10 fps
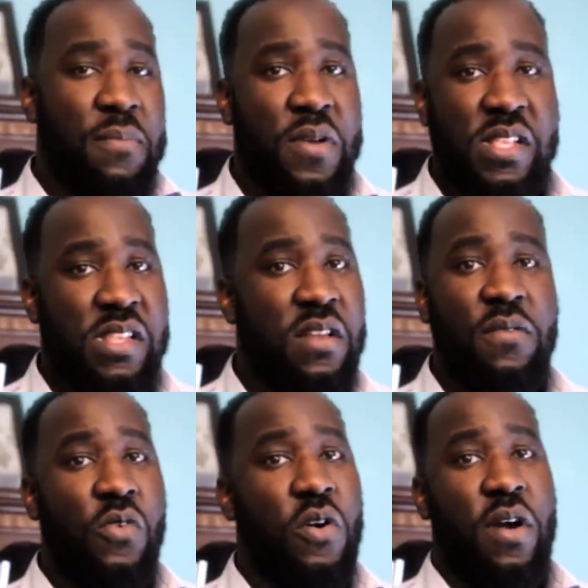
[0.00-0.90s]
a prisoner
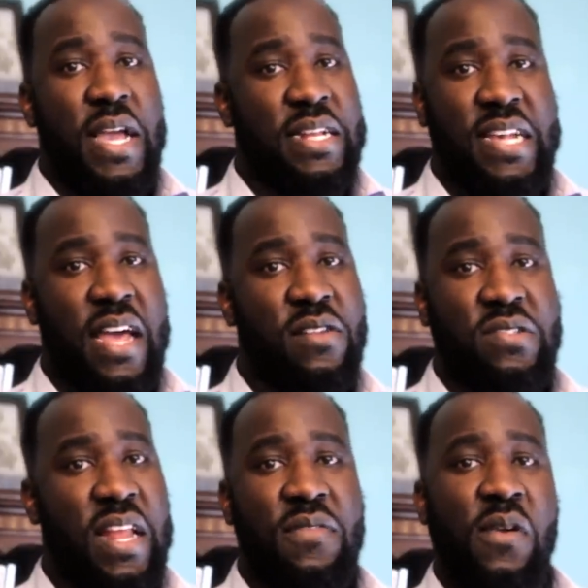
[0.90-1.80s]
of war in chattel
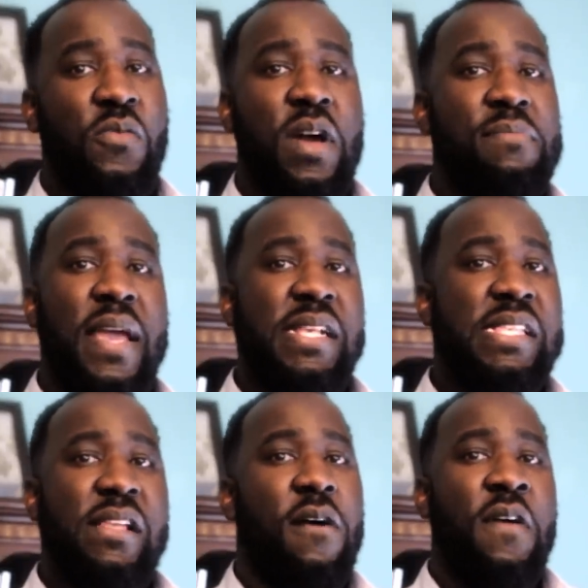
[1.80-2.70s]
slavery. It wasn't
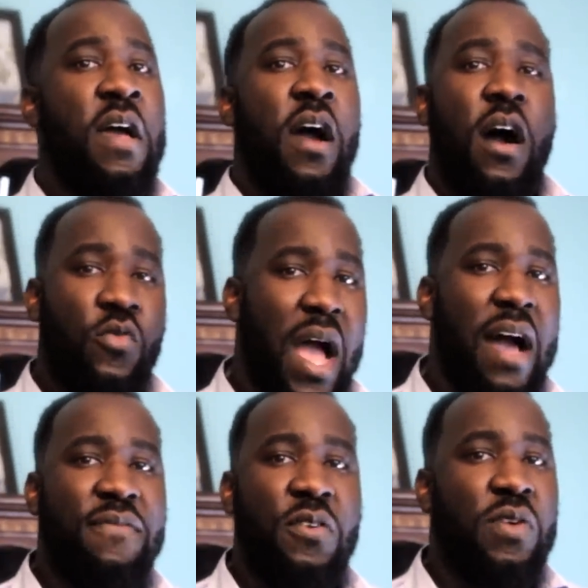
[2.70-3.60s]
based off a
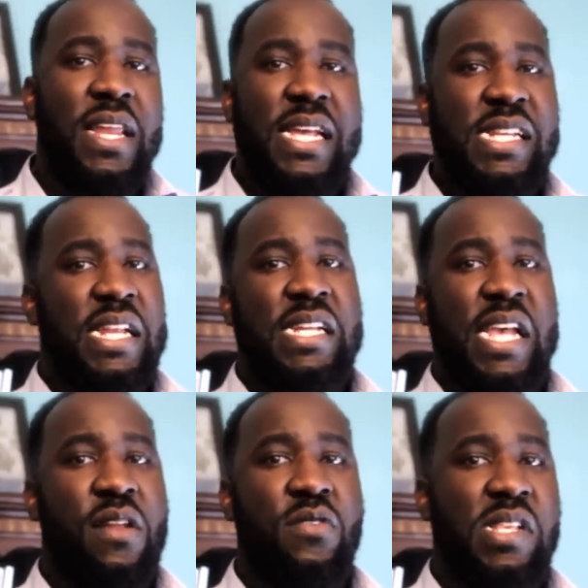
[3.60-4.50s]
rival religion in
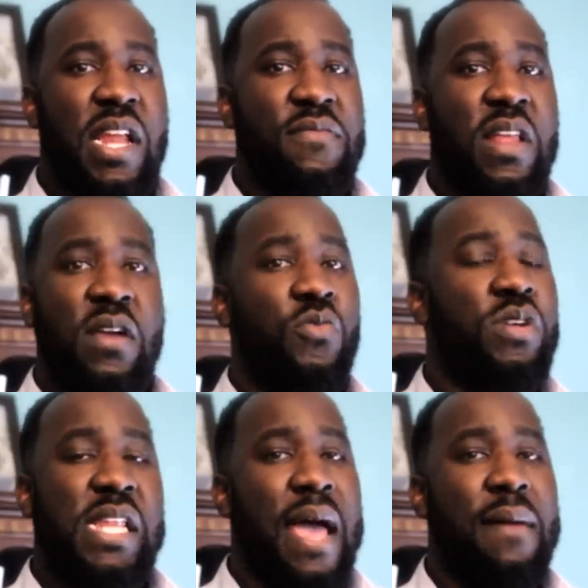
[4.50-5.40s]
chattel slavery. And it
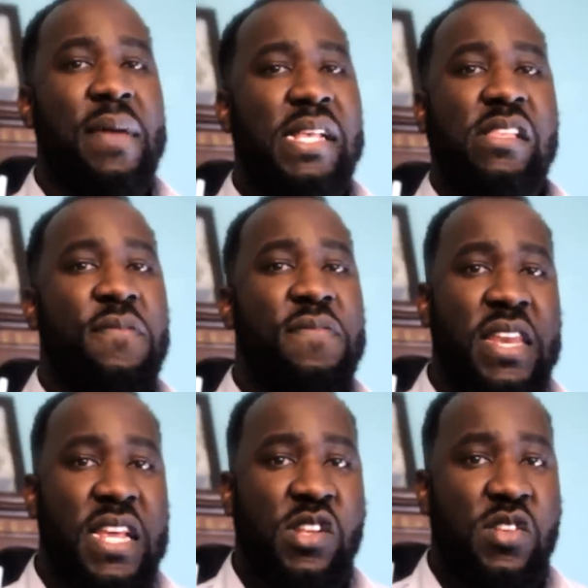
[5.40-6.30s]
was not based off
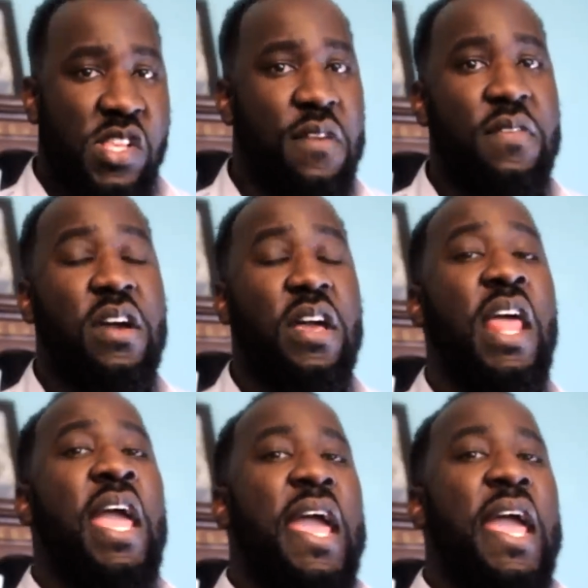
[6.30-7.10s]
indentured servanthood.